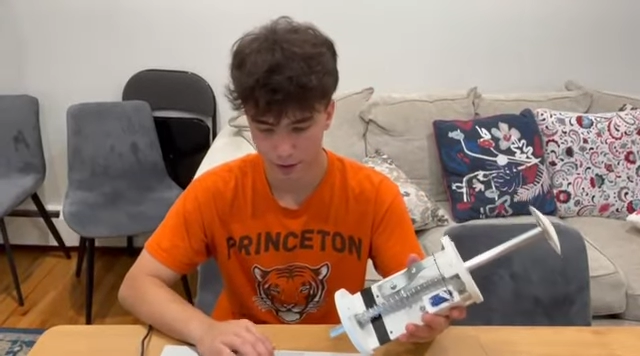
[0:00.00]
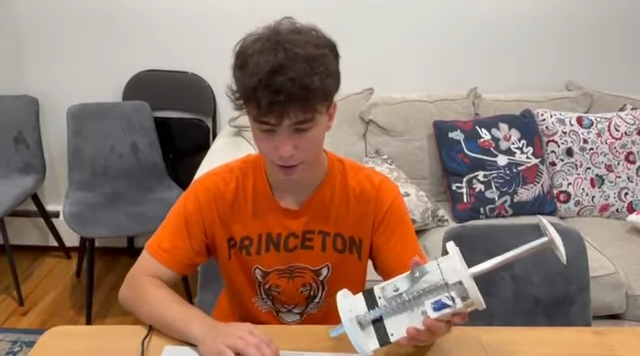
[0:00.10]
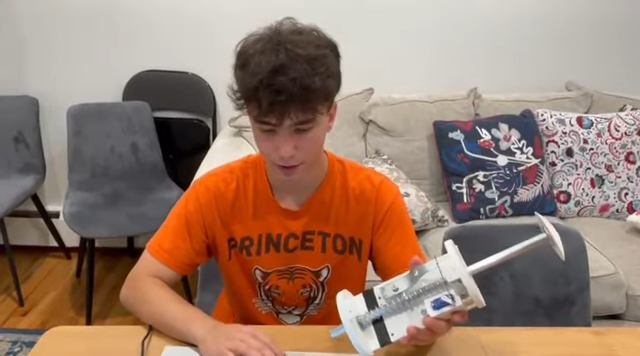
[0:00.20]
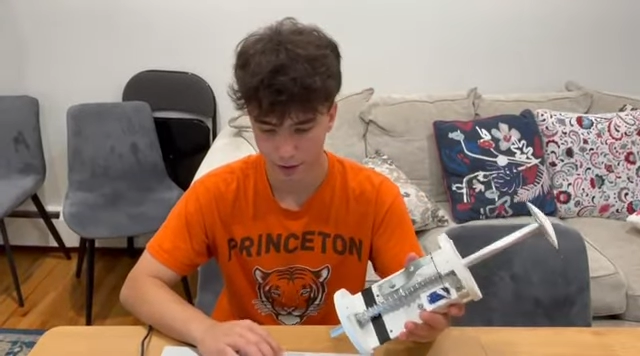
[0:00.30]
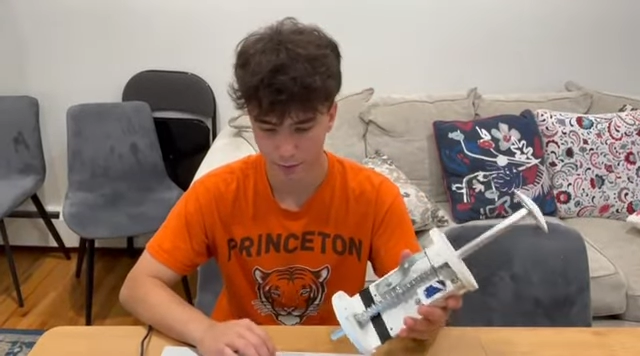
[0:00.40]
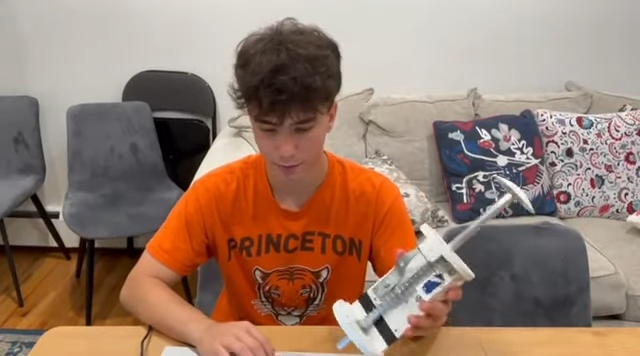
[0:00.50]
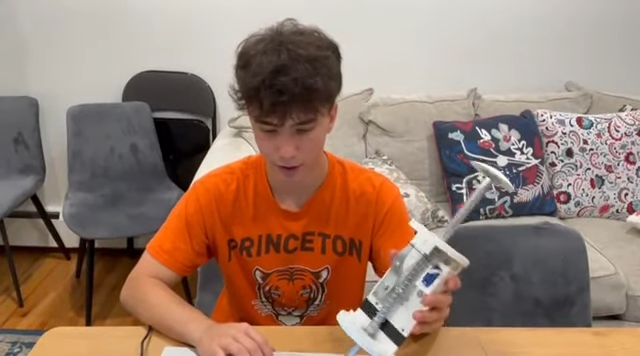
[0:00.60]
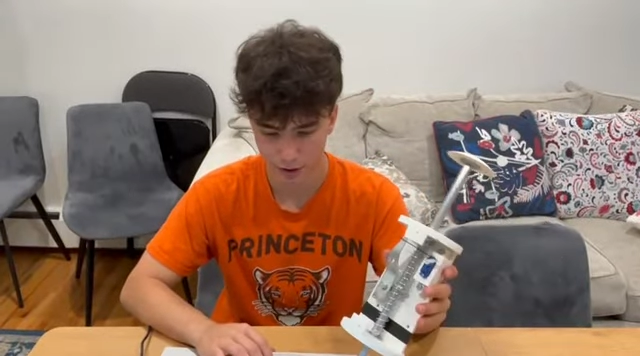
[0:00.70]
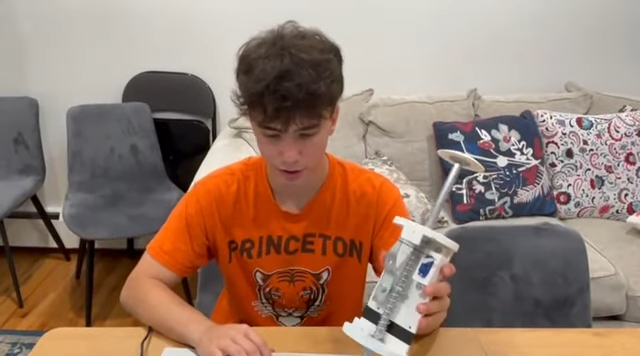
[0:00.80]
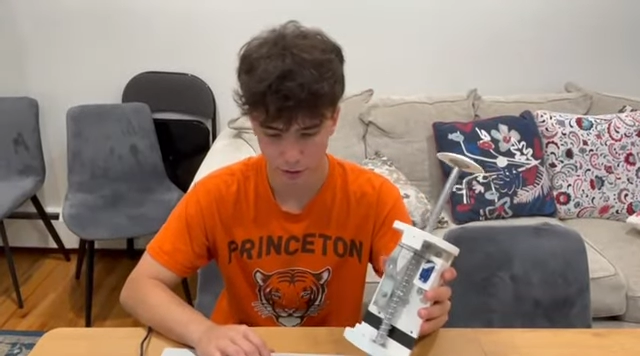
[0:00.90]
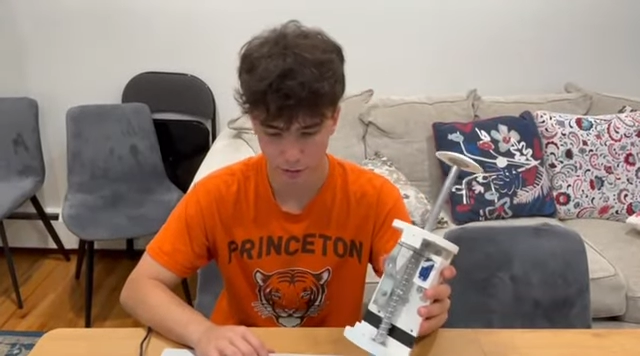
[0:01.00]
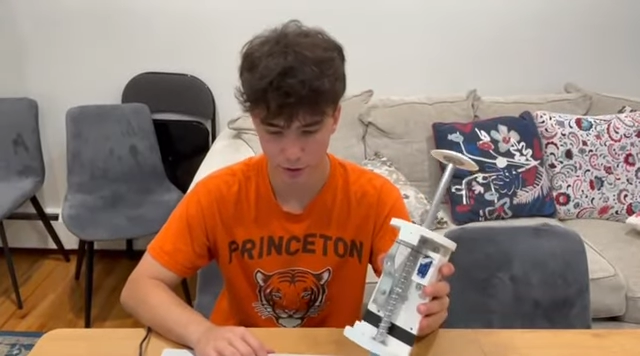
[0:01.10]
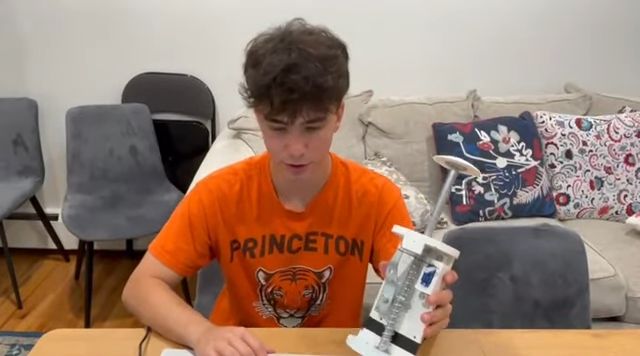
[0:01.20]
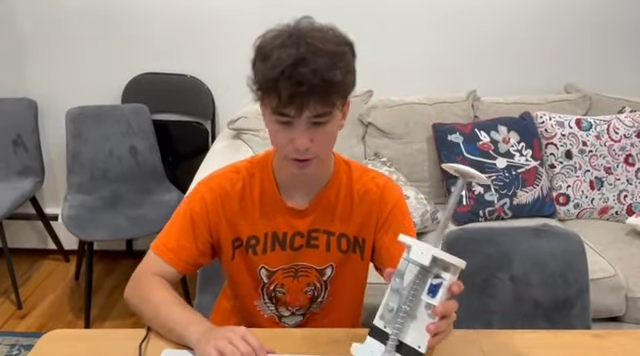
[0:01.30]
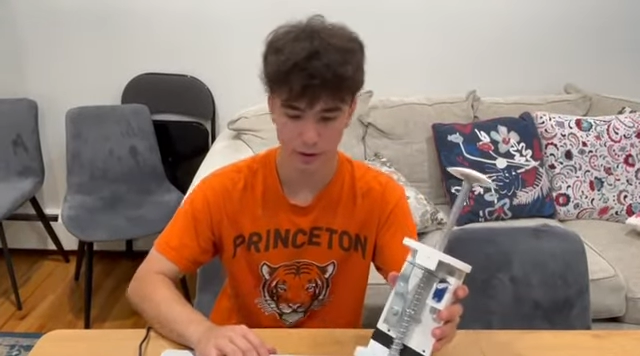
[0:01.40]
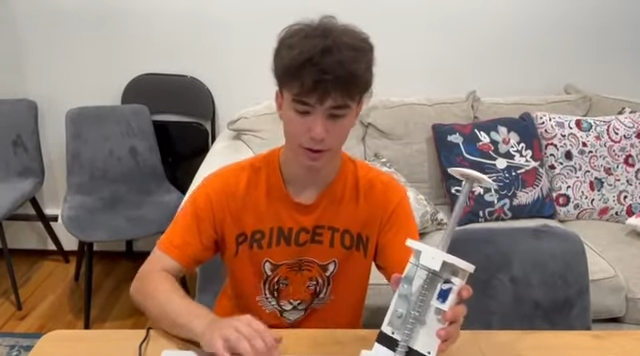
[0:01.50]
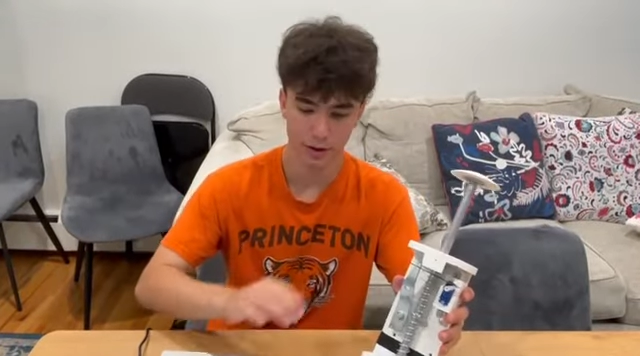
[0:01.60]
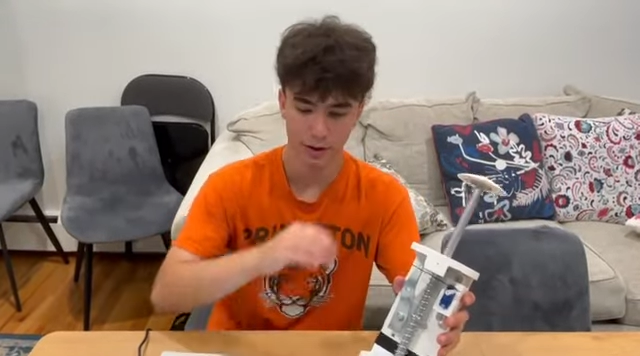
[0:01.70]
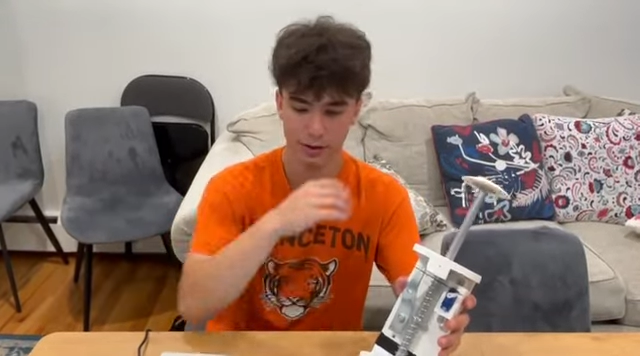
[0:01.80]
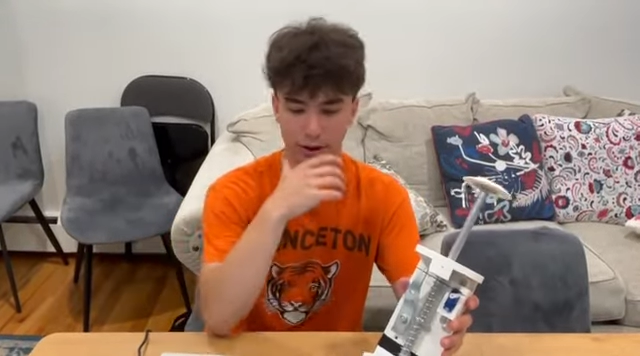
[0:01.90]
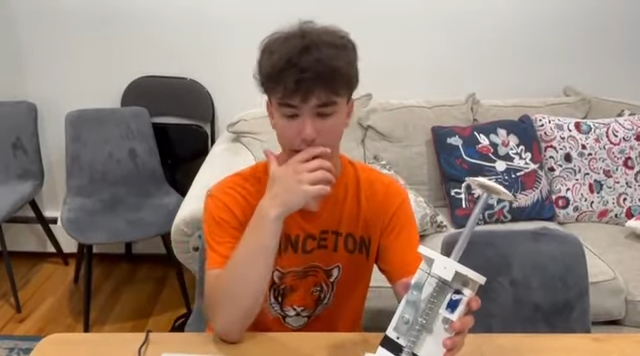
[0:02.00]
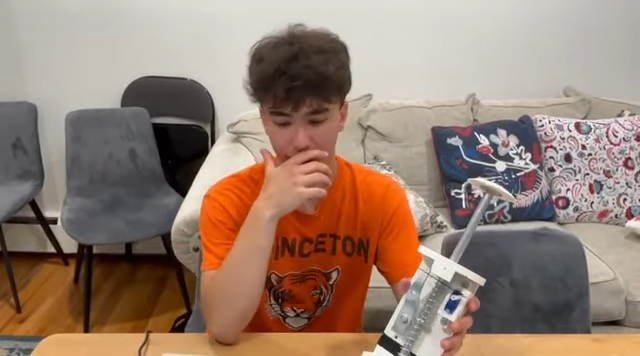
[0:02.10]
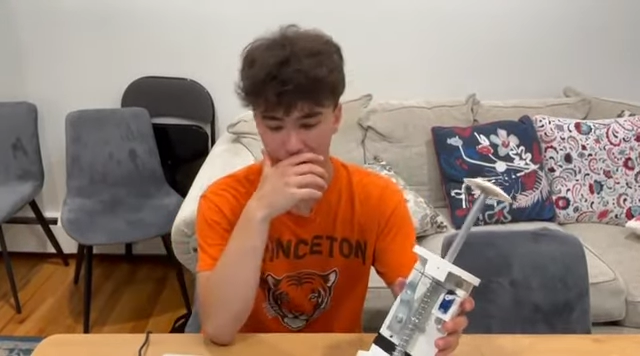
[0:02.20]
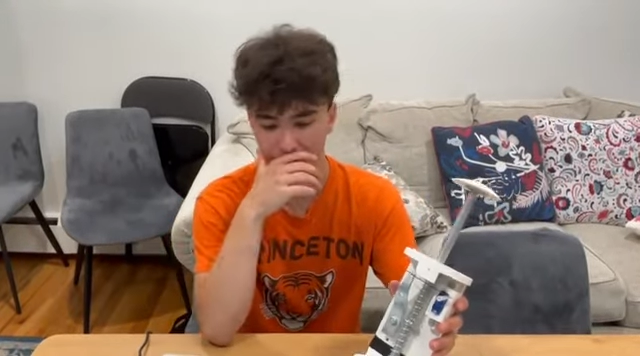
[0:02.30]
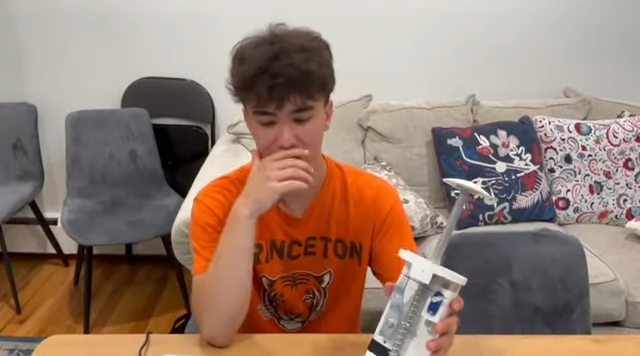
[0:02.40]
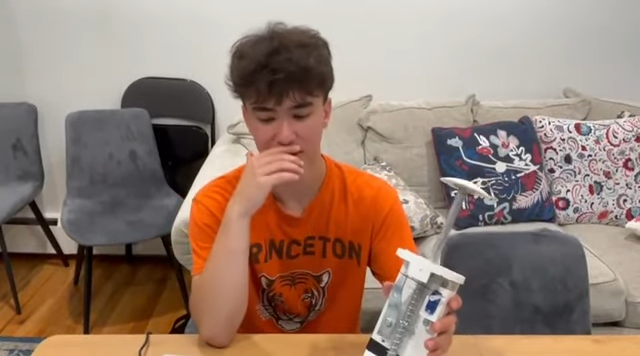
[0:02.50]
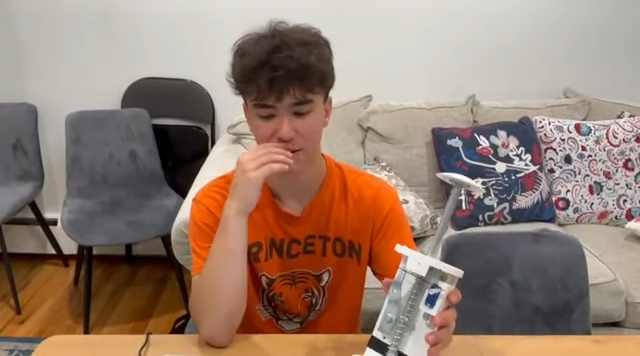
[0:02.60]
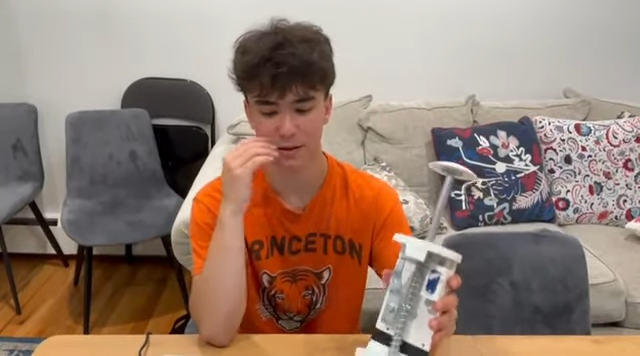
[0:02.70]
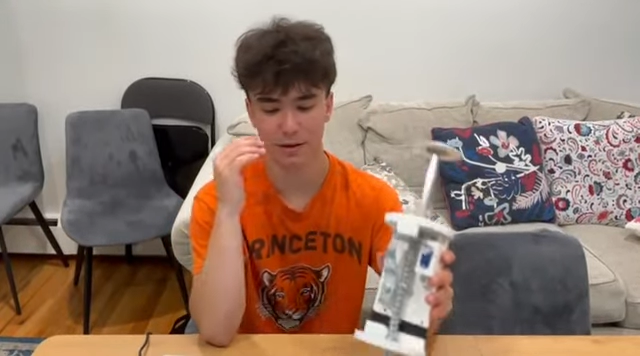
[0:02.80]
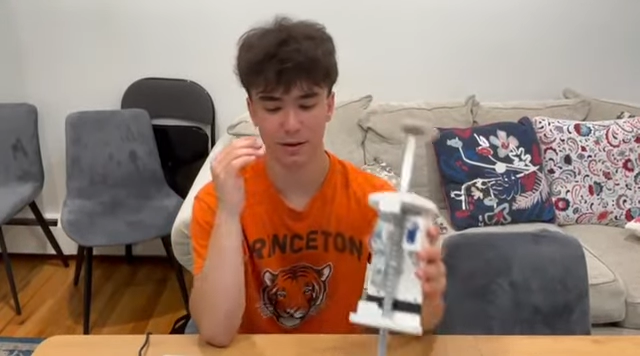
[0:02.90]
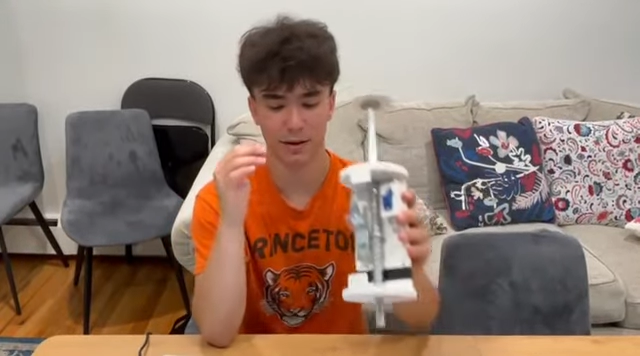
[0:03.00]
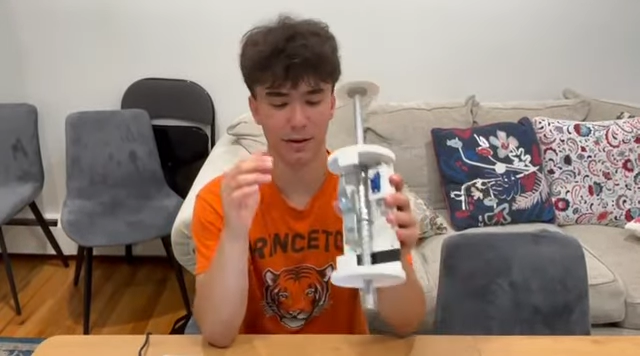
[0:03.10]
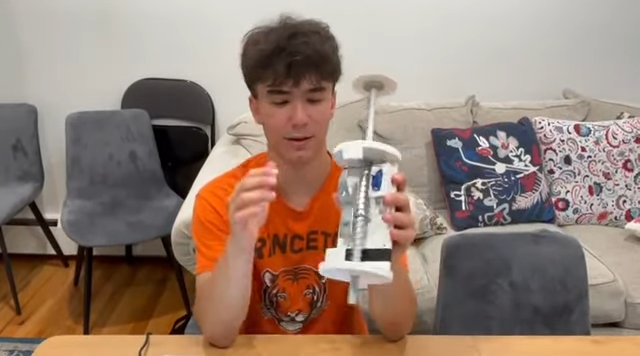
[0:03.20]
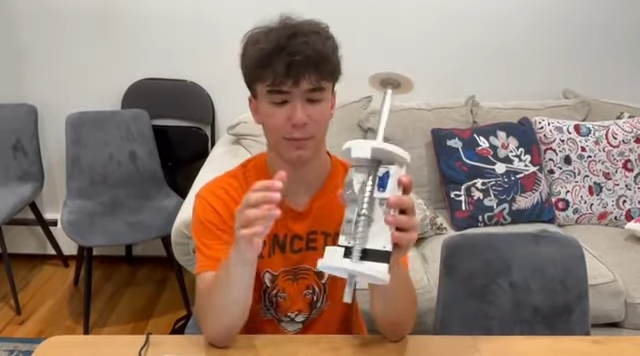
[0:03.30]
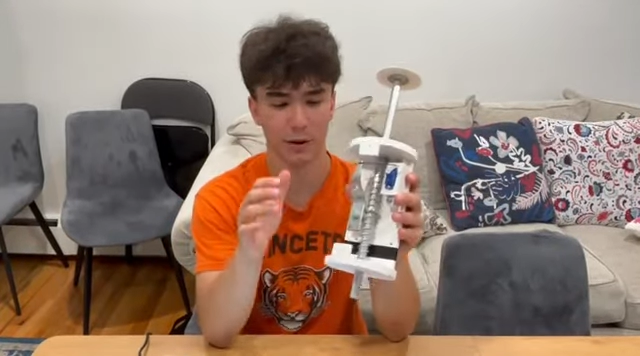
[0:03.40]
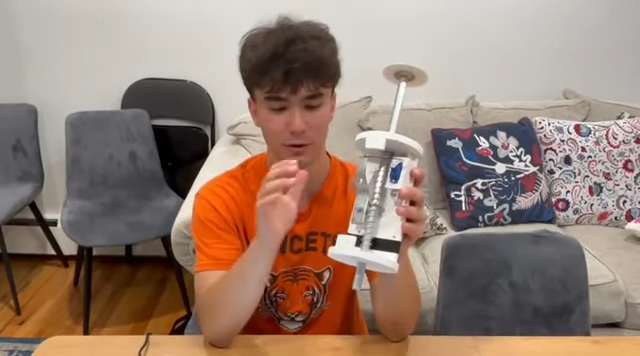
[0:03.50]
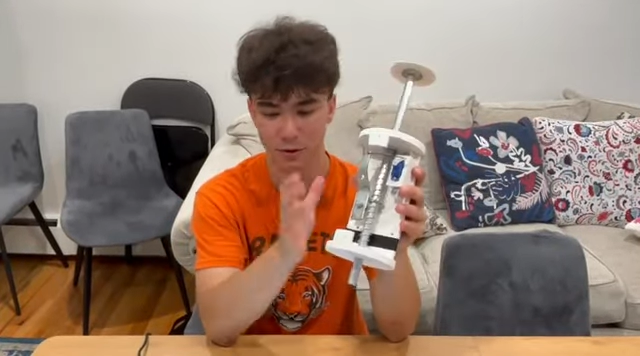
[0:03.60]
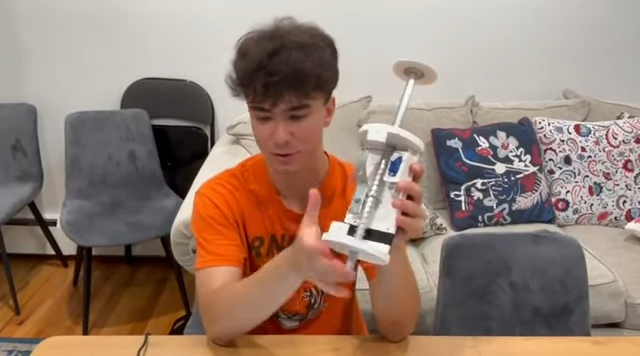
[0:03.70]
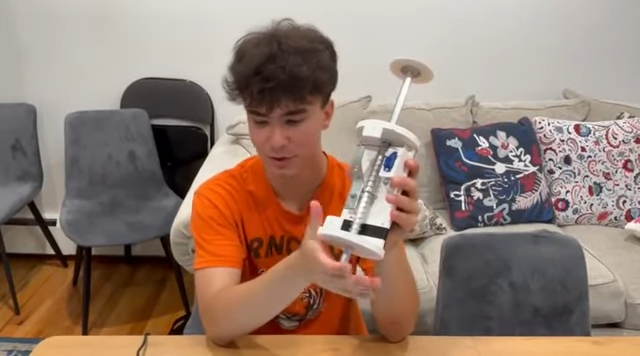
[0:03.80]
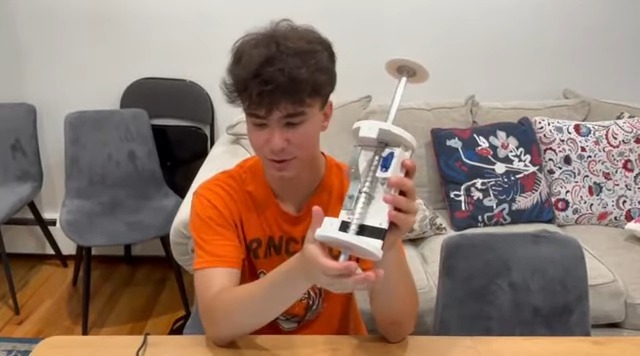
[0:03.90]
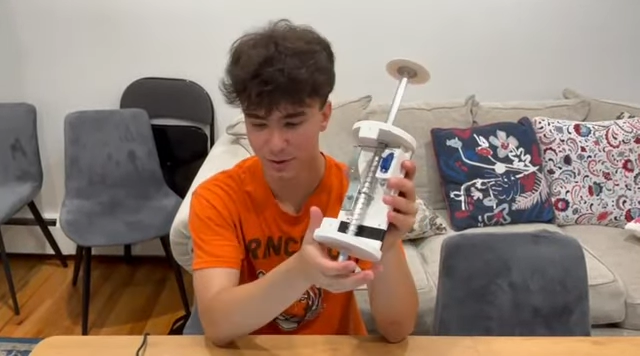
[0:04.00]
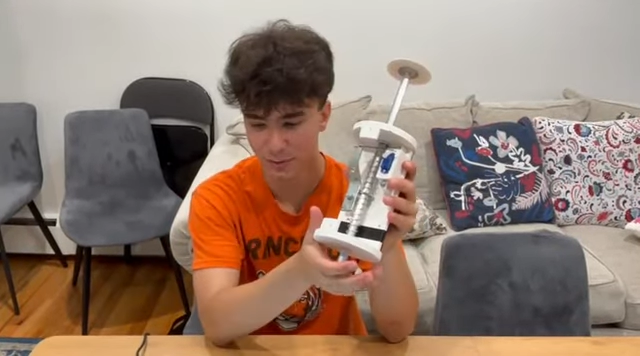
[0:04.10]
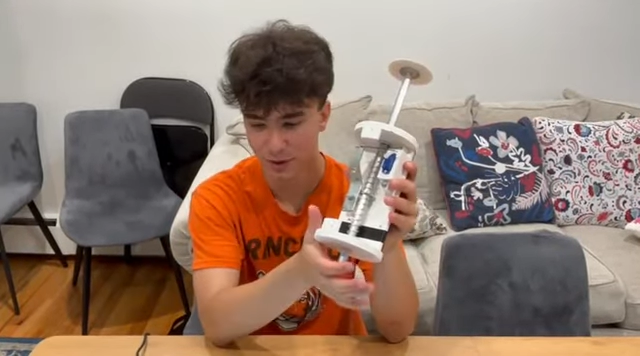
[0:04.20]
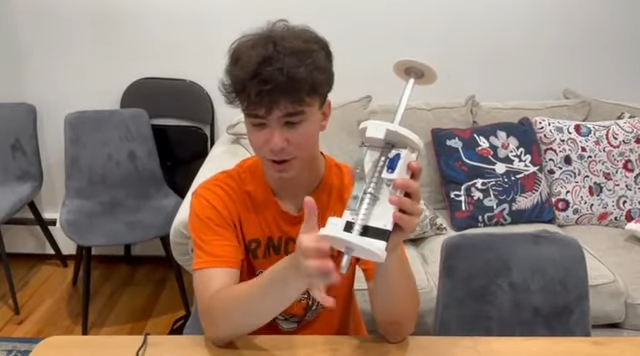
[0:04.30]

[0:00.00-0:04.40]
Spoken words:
And my solution is that I designed a parachute system,